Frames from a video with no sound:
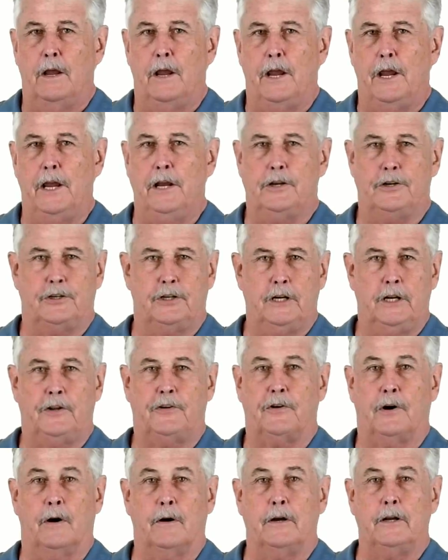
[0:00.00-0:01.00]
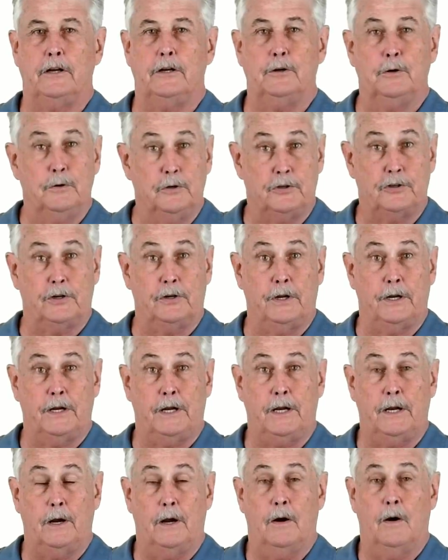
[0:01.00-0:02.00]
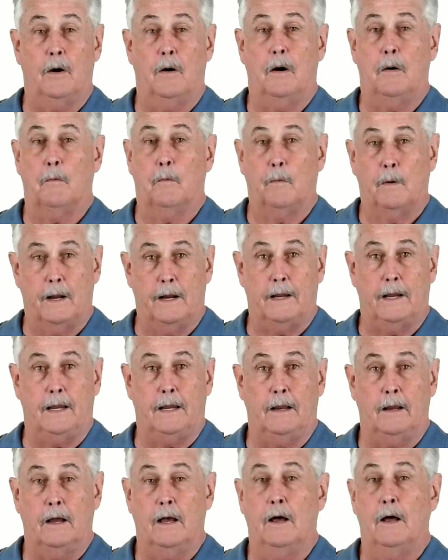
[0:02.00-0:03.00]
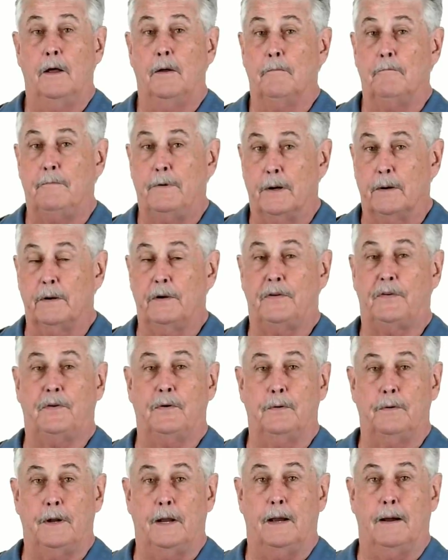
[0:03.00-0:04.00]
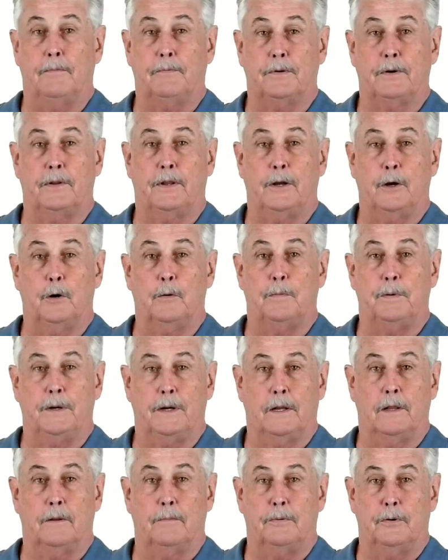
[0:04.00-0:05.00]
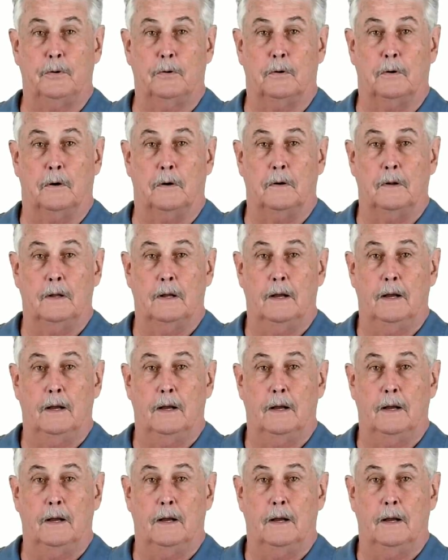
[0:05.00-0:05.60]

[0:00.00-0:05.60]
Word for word: Heat sheets are usually ready very soon after the opening of the pool.